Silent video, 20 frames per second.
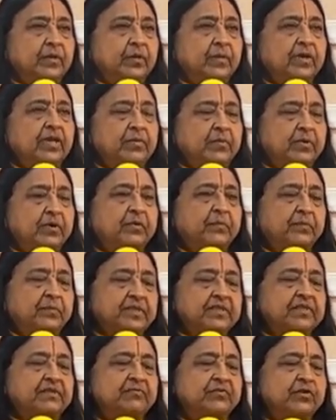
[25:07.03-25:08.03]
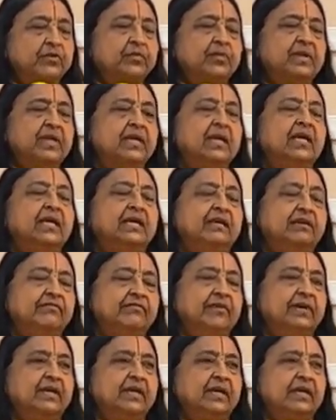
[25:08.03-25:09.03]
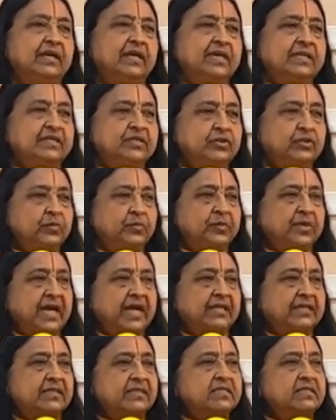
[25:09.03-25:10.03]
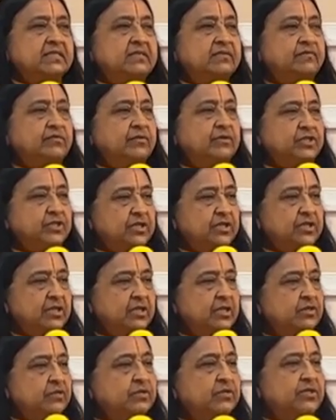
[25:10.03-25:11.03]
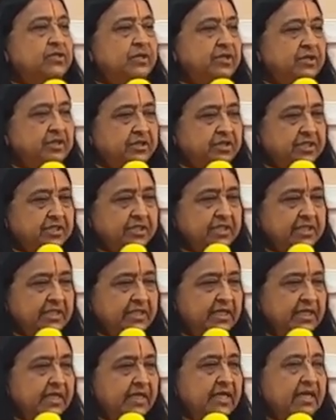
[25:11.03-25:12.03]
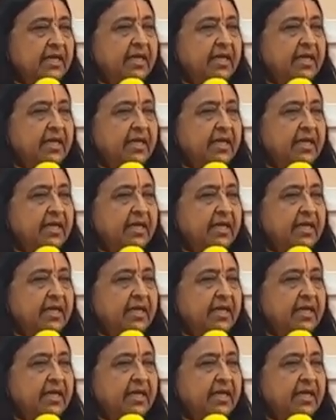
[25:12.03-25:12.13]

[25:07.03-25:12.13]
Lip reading: only purpose of human life is to practice devotion to Sri Krishna,